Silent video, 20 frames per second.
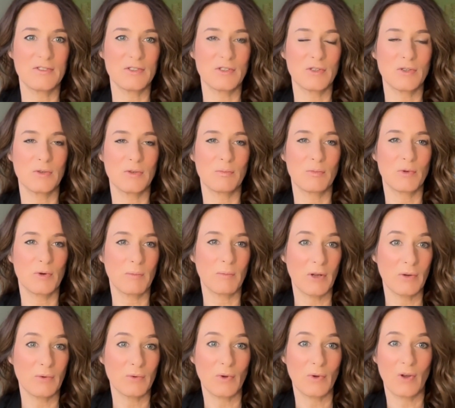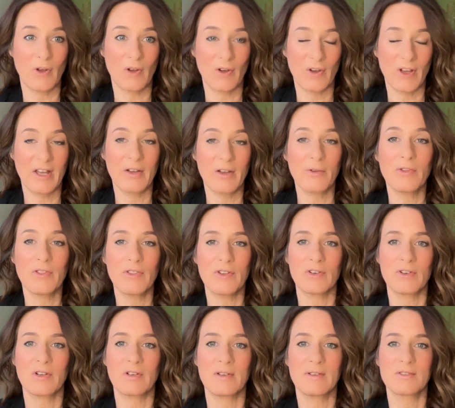to promote our health
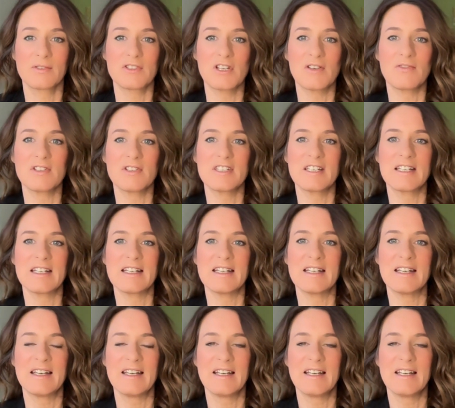and our longevity.